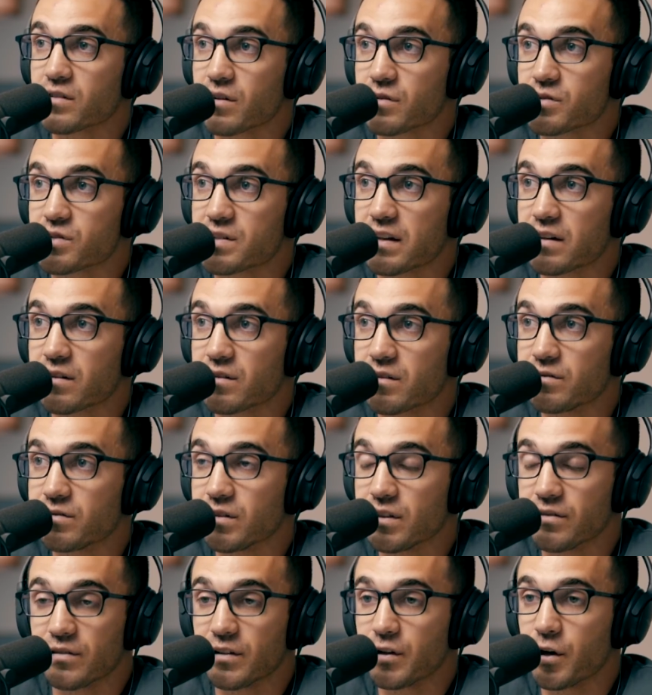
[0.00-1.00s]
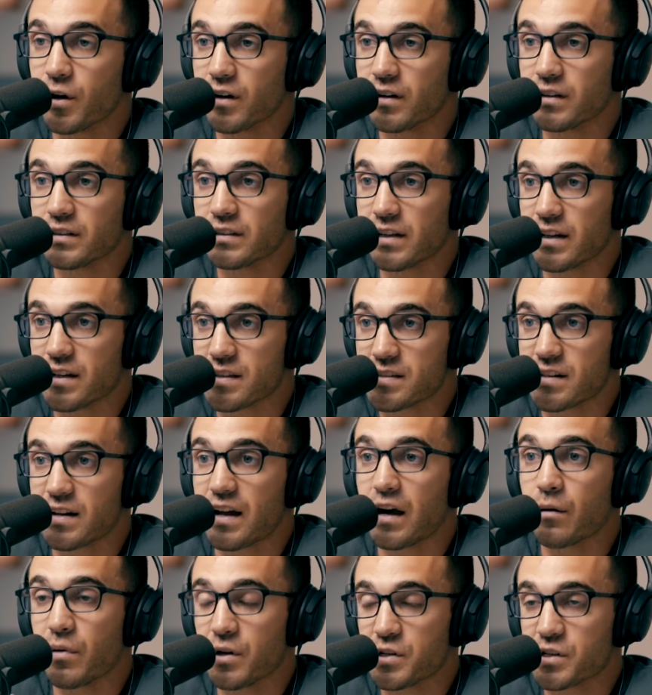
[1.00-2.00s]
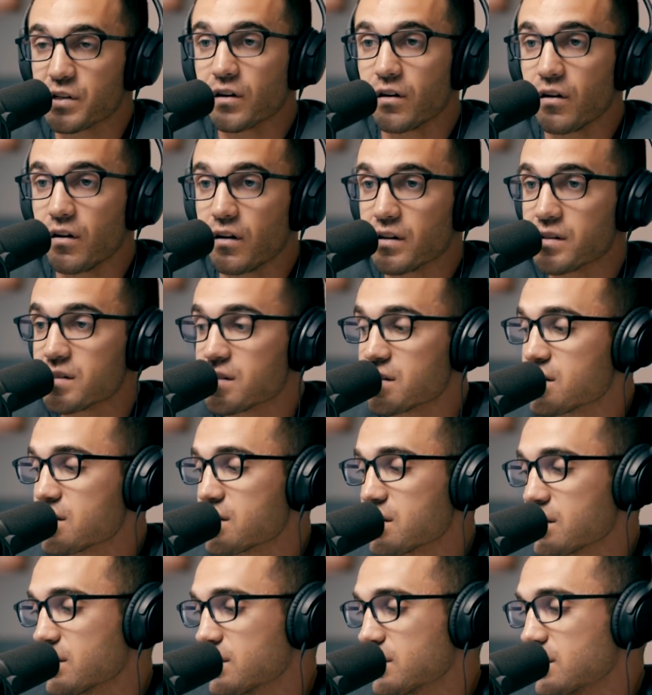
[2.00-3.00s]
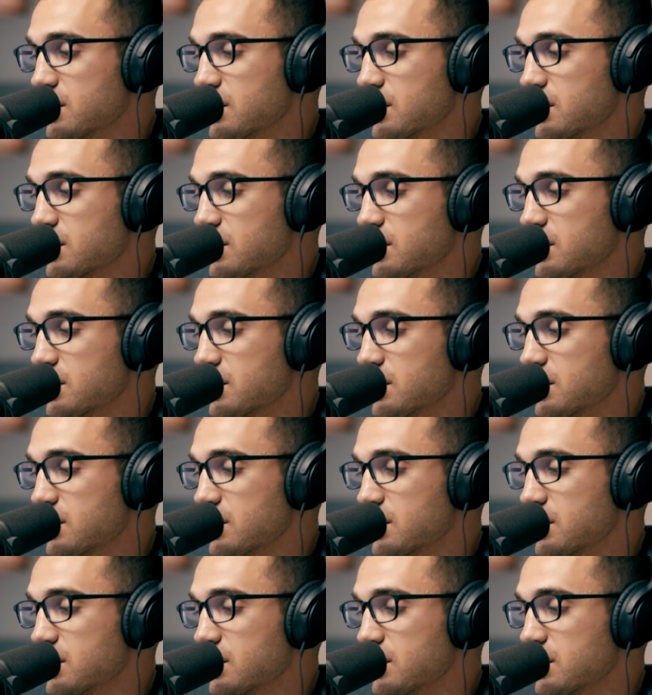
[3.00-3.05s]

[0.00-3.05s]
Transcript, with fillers: our standard of living currently sure. is and how much it costs.